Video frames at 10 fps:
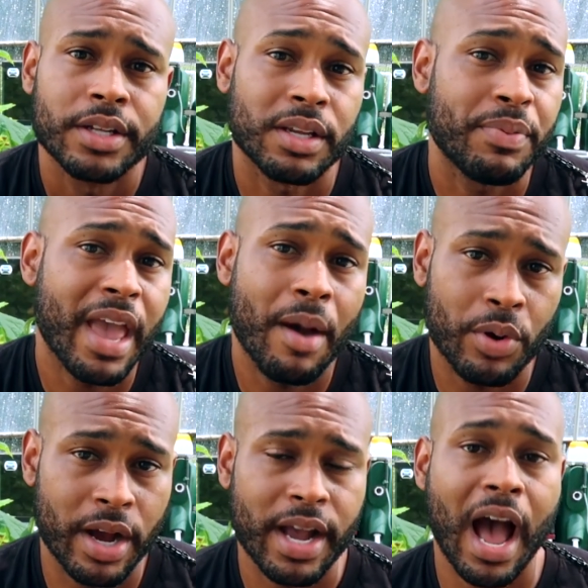to be
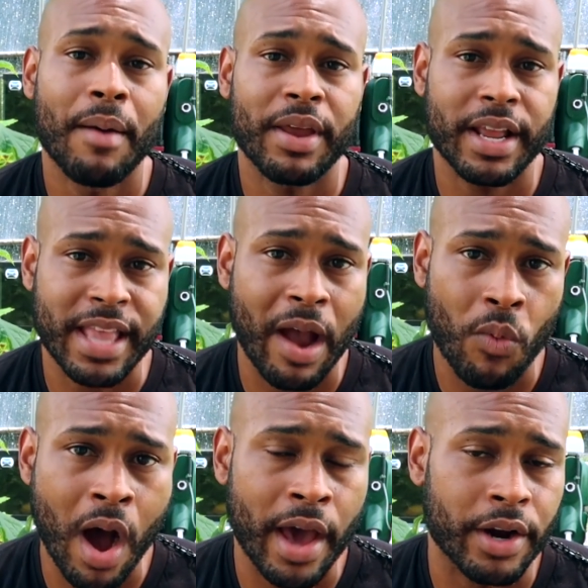able to accommodate that
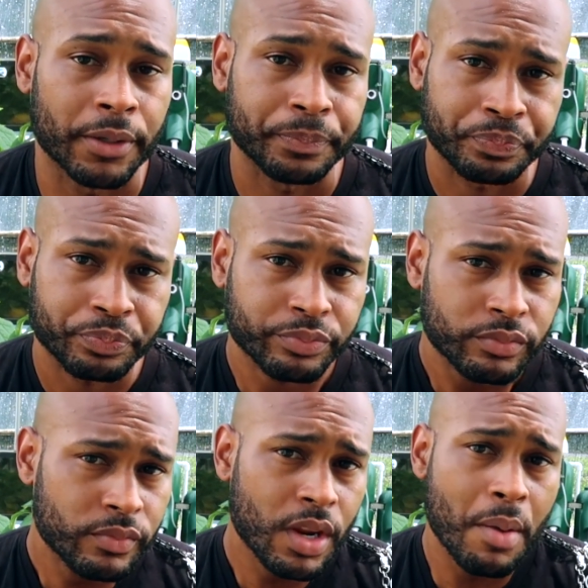water.
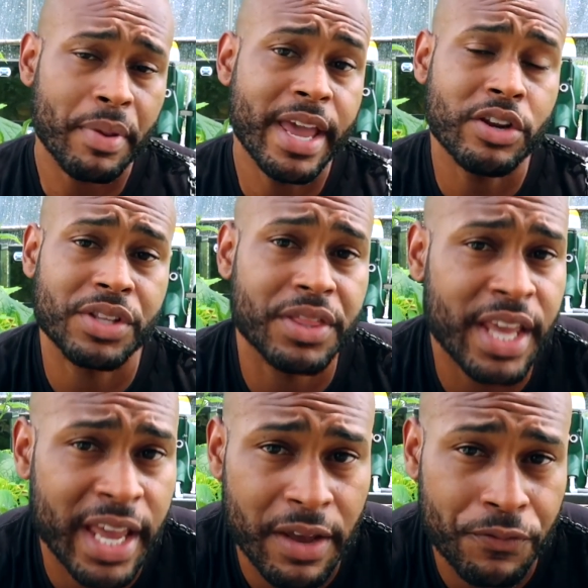But here's the
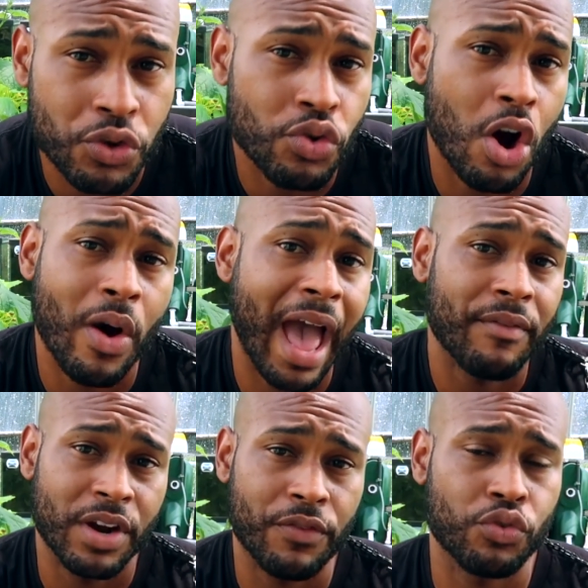thing, if you don't
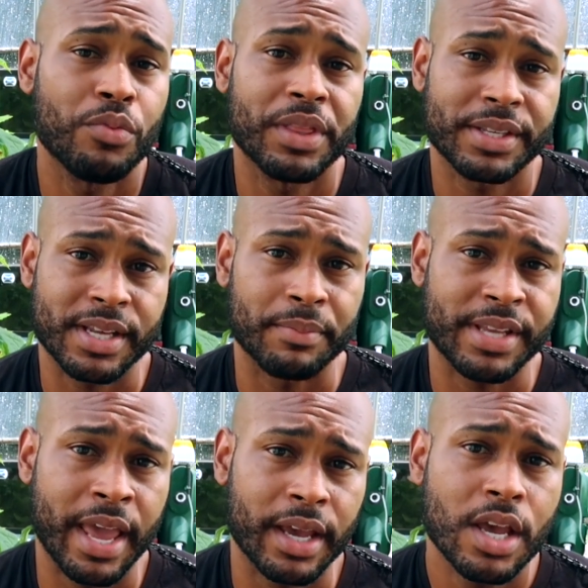have enough room in the sump
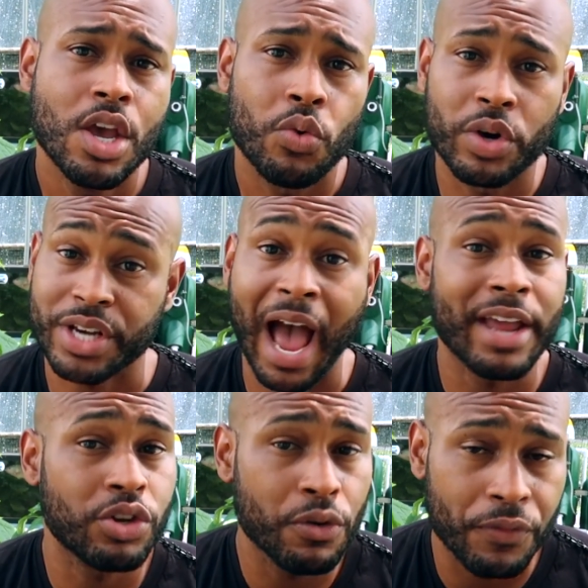tank, which
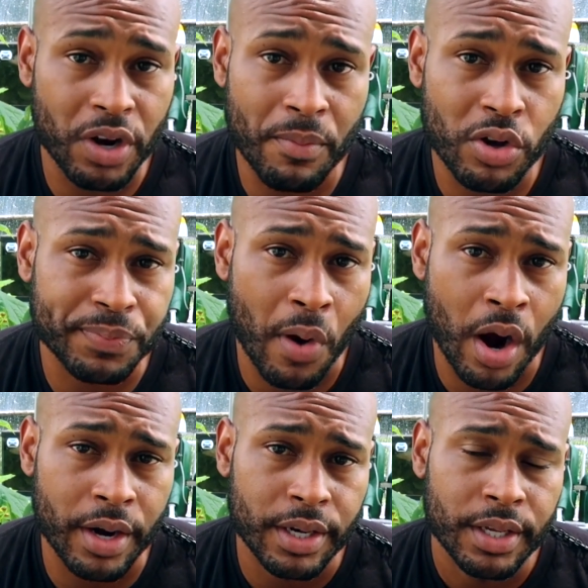I do for the most
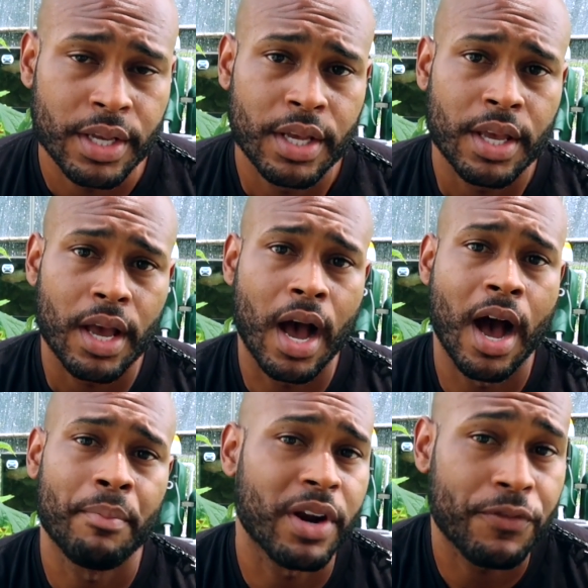part.
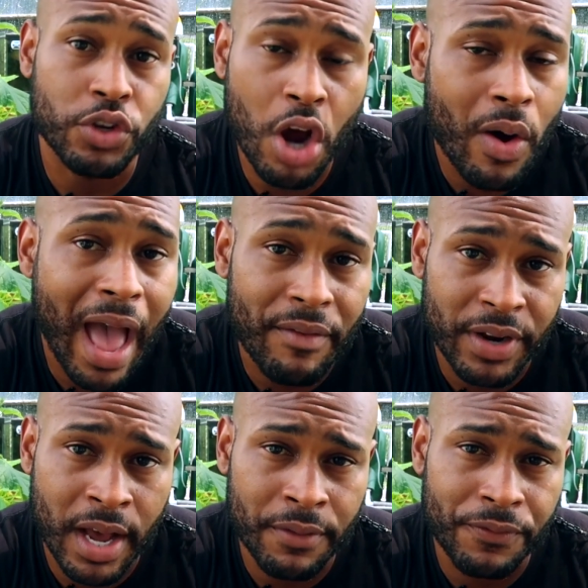But if you don't have
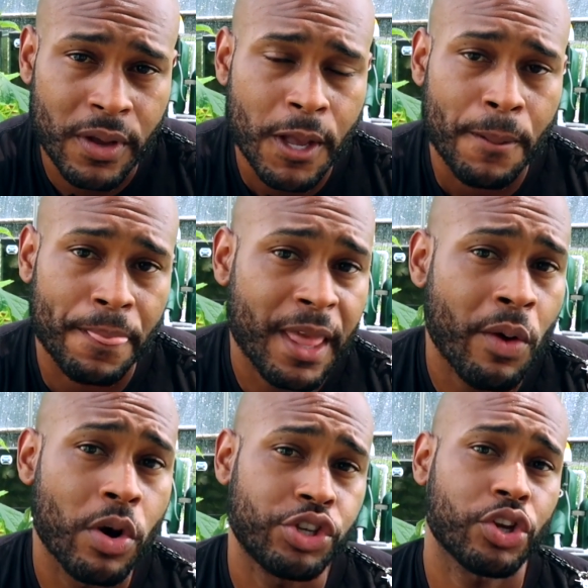enough,
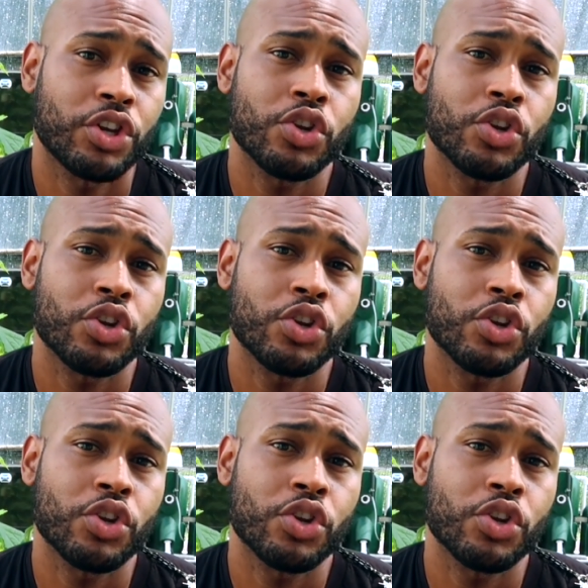then what you